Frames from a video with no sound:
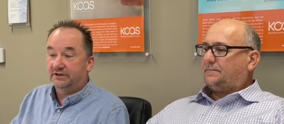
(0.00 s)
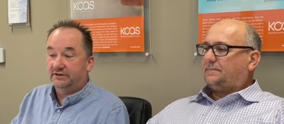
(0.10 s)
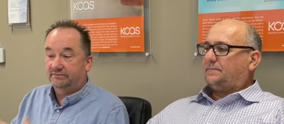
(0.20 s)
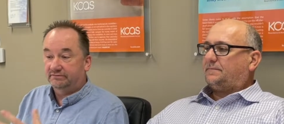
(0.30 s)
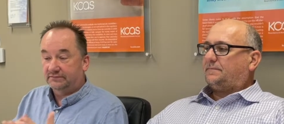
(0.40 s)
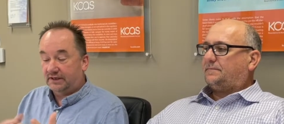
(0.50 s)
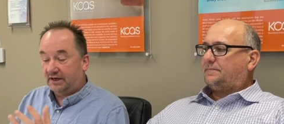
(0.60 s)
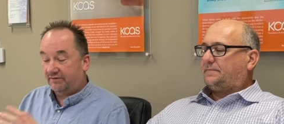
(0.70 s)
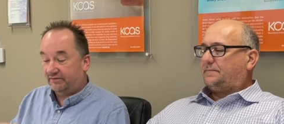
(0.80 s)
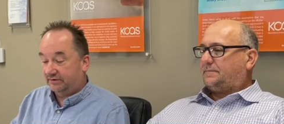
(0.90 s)
Speaker 1: and, and
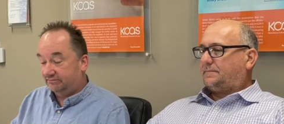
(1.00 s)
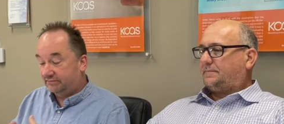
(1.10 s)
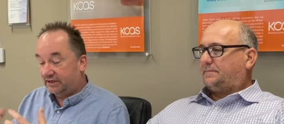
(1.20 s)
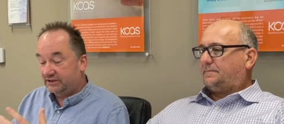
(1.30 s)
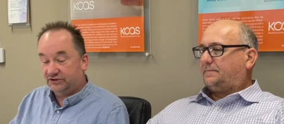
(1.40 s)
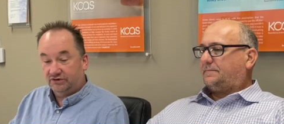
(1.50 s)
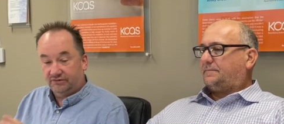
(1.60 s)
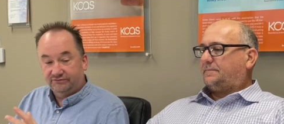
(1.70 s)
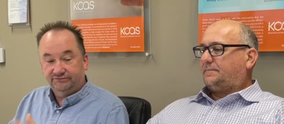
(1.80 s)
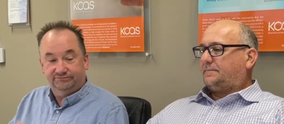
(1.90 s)
have a nice sort of
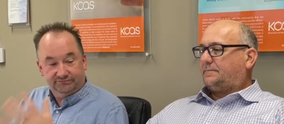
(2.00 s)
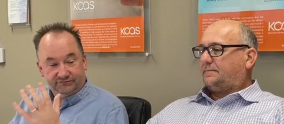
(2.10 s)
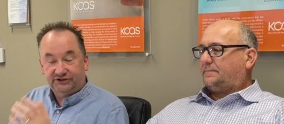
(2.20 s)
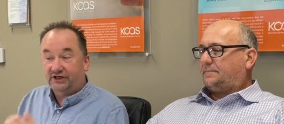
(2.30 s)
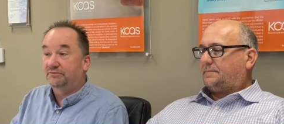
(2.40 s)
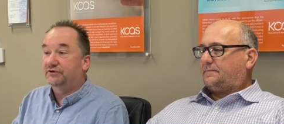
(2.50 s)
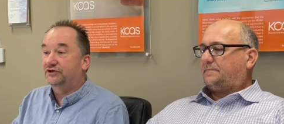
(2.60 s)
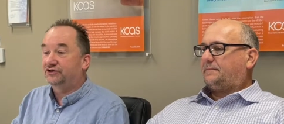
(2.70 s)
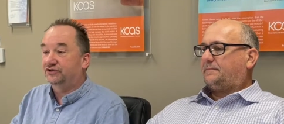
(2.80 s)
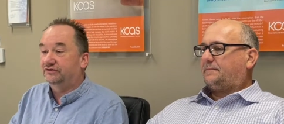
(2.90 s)

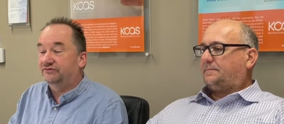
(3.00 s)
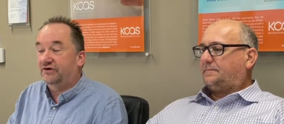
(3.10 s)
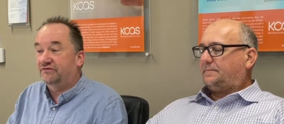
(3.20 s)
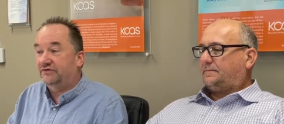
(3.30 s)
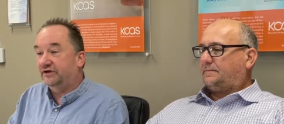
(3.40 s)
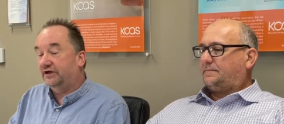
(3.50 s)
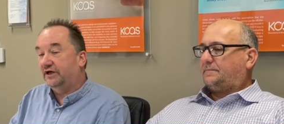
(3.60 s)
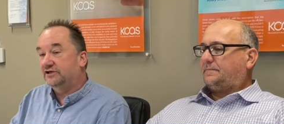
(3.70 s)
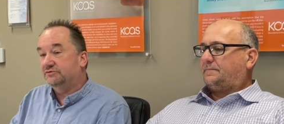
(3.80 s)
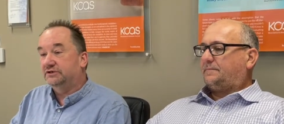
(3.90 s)
celebration of, of their
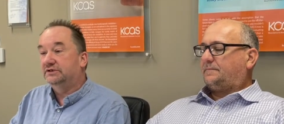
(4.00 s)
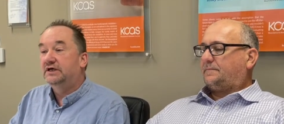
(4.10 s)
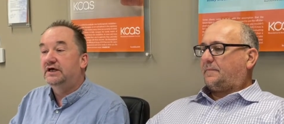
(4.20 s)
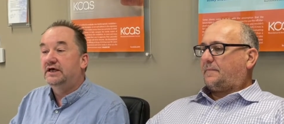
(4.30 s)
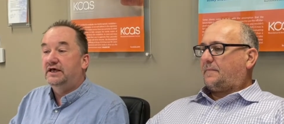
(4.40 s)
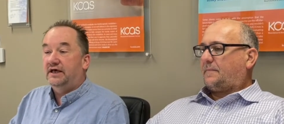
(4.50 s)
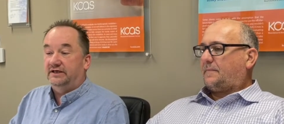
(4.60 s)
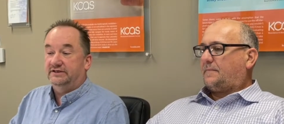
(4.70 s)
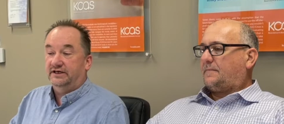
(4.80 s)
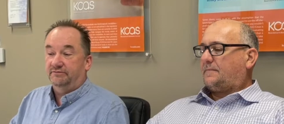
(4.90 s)
engagement,
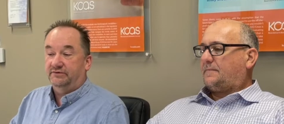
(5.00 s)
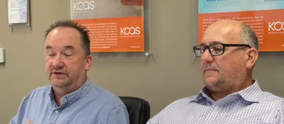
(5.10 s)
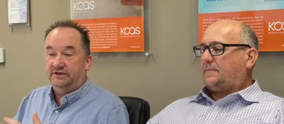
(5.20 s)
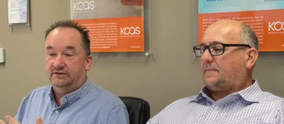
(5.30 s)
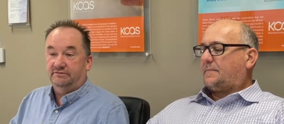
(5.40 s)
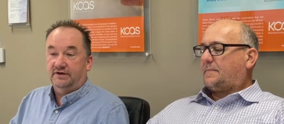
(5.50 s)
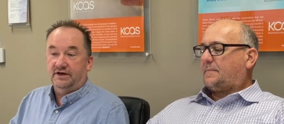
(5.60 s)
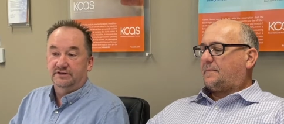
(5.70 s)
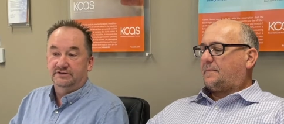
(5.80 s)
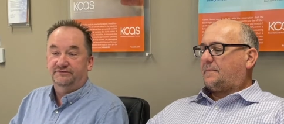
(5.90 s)
except that
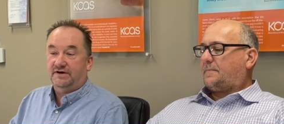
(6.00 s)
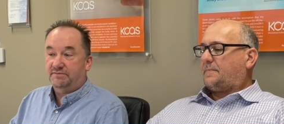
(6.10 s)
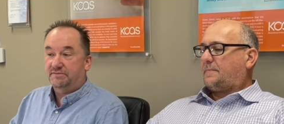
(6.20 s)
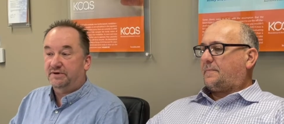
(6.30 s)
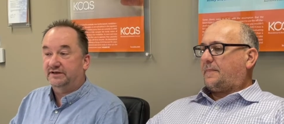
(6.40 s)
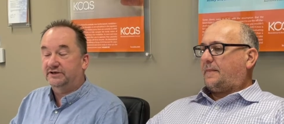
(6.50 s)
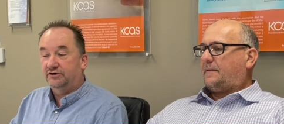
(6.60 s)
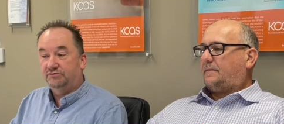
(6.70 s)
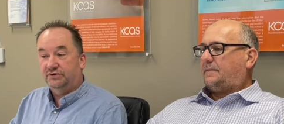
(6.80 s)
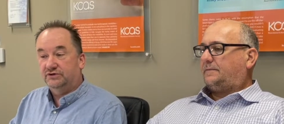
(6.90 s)
his family backed
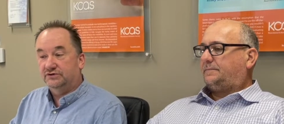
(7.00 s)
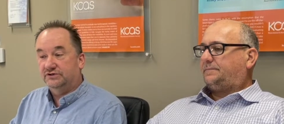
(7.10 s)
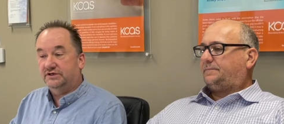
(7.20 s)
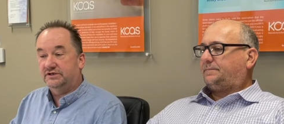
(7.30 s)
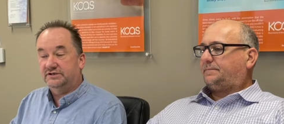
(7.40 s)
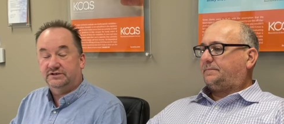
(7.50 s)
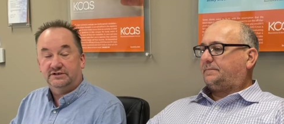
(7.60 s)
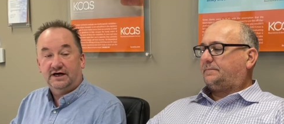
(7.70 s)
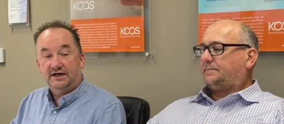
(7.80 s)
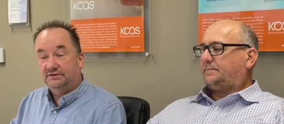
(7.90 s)
out because his
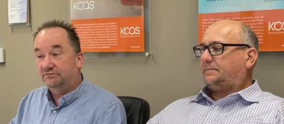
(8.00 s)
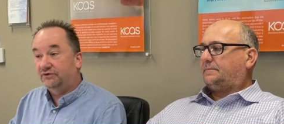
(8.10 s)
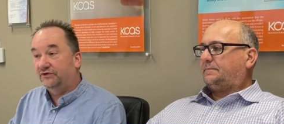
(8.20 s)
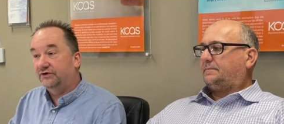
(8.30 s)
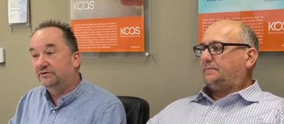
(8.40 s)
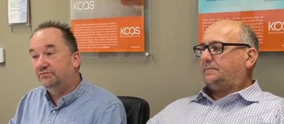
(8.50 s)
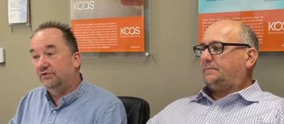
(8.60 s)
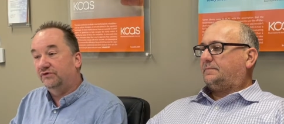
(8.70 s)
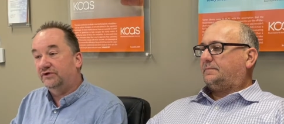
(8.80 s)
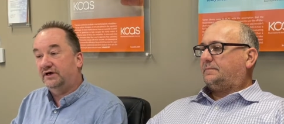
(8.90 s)
dad and brother
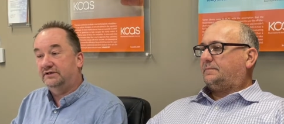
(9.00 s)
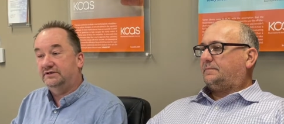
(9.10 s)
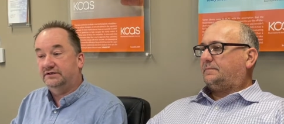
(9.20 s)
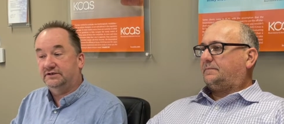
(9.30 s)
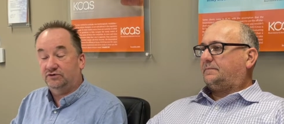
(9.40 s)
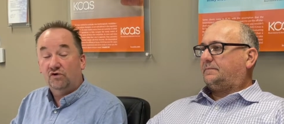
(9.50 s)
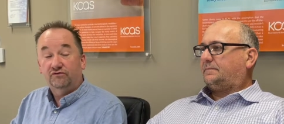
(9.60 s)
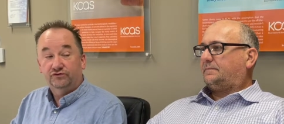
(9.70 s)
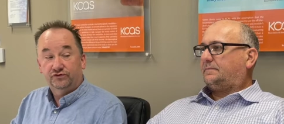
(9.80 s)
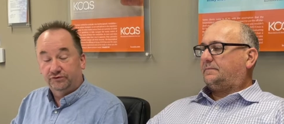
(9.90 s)
both had a golf
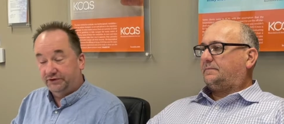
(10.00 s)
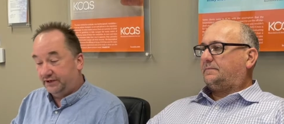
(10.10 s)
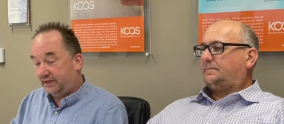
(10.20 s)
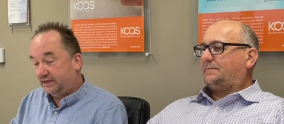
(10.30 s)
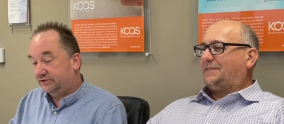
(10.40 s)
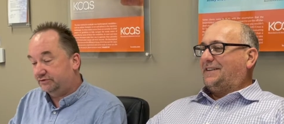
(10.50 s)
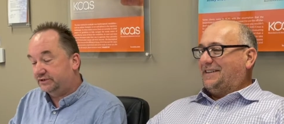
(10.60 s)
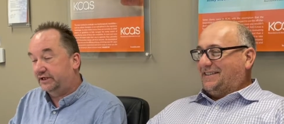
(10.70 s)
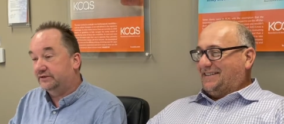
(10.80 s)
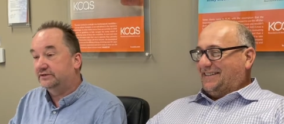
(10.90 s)
tournament they had to
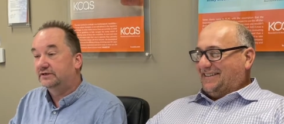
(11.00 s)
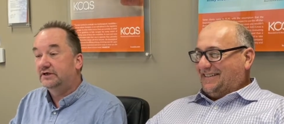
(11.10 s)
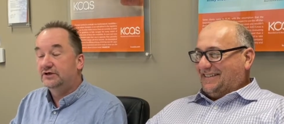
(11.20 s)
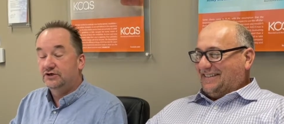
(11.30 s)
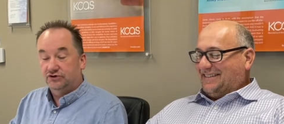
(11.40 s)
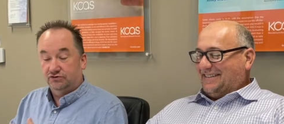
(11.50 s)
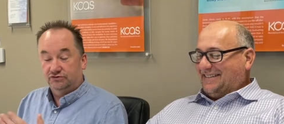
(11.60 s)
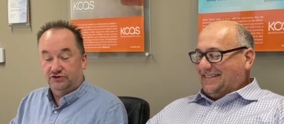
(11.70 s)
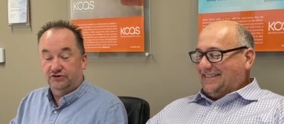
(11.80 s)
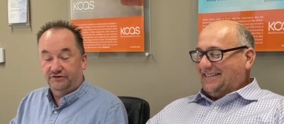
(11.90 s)
attend. So
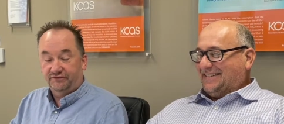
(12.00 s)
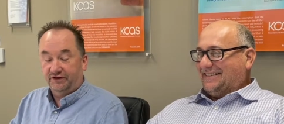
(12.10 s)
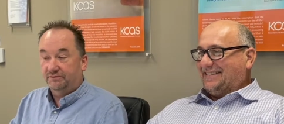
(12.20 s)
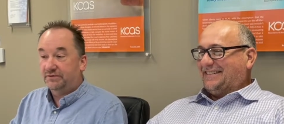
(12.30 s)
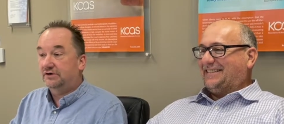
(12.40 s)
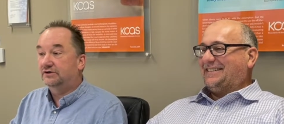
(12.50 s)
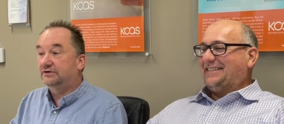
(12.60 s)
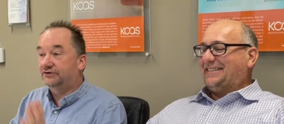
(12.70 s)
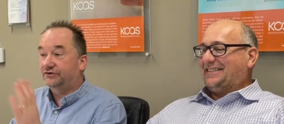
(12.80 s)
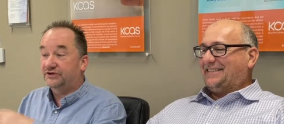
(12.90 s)
Sunday fell apart.
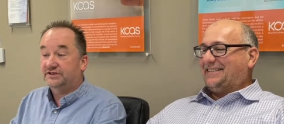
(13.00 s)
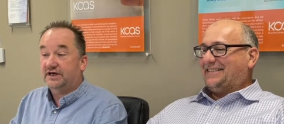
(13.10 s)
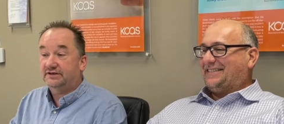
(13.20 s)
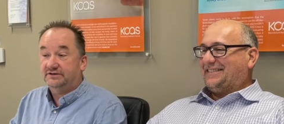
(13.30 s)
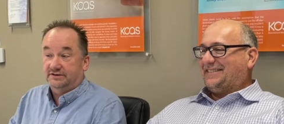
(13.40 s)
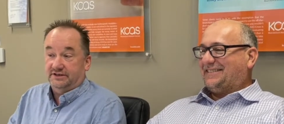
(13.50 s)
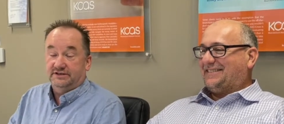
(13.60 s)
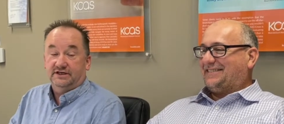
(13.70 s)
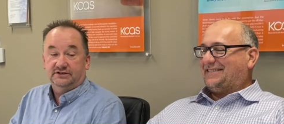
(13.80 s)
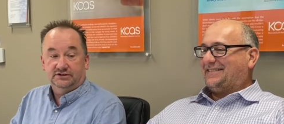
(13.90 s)
So this Saturday is
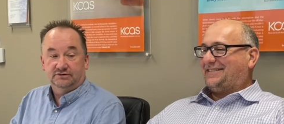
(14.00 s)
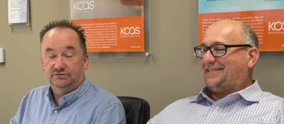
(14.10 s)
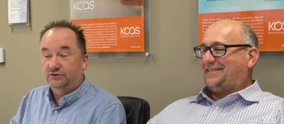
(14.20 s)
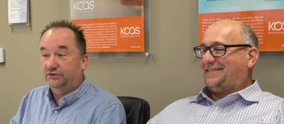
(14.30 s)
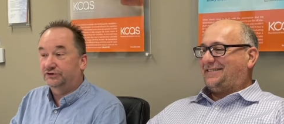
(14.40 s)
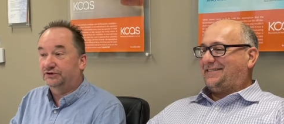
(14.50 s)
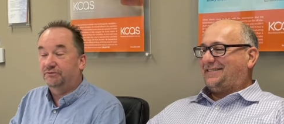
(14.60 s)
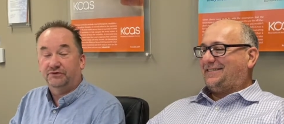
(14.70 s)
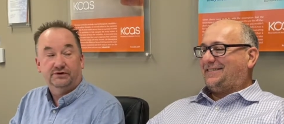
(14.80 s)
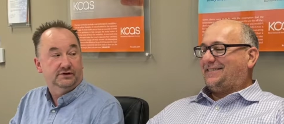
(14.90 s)
actually, we're doing
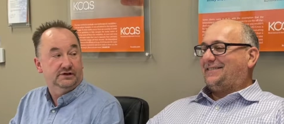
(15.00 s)
something.